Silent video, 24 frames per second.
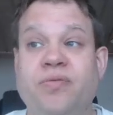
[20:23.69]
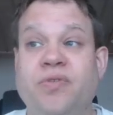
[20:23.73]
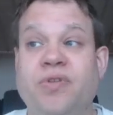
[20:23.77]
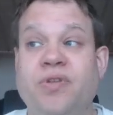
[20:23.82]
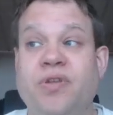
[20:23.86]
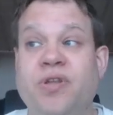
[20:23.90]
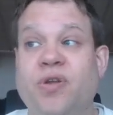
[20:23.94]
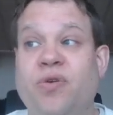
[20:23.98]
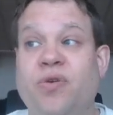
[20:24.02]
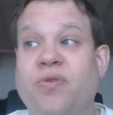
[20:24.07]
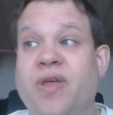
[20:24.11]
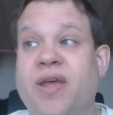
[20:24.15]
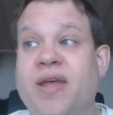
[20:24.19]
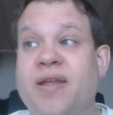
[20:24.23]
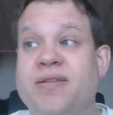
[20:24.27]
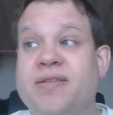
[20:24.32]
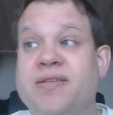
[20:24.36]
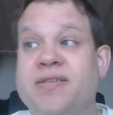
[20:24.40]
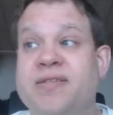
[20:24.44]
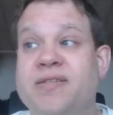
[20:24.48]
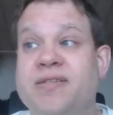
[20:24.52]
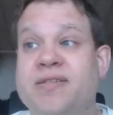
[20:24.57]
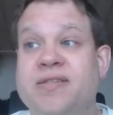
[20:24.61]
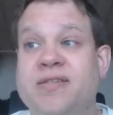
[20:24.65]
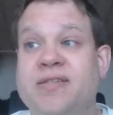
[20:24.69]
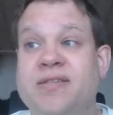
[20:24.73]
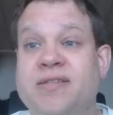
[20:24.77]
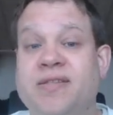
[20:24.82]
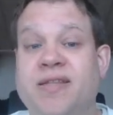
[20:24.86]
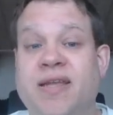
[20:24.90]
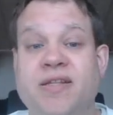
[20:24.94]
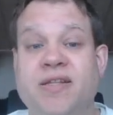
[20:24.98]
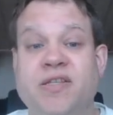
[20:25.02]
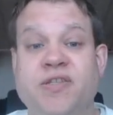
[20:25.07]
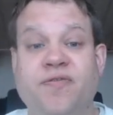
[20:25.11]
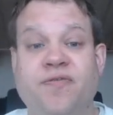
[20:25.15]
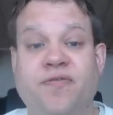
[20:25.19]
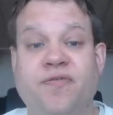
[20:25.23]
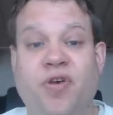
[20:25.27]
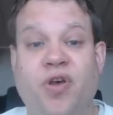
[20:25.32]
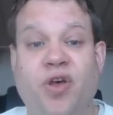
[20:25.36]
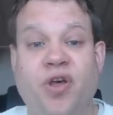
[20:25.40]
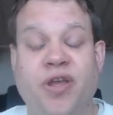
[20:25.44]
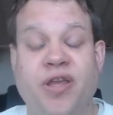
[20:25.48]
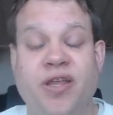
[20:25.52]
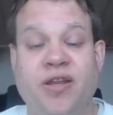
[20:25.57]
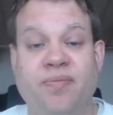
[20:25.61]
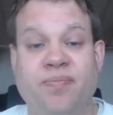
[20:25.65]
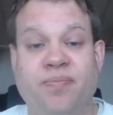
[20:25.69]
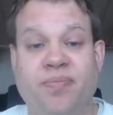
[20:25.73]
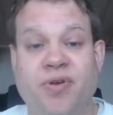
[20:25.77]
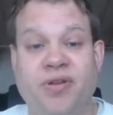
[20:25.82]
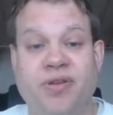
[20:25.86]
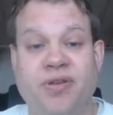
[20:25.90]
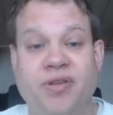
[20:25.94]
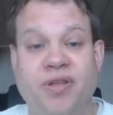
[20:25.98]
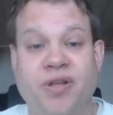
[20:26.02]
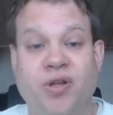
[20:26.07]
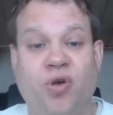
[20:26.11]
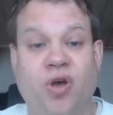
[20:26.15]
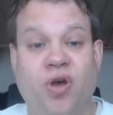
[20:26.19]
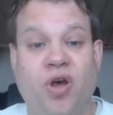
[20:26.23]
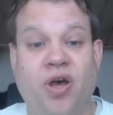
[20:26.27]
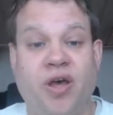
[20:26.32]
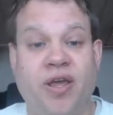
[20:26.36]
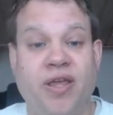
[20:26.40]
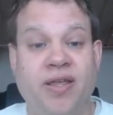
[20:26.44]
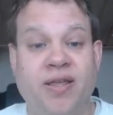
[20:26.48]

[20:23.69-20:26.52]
you know, that's fine, but you know,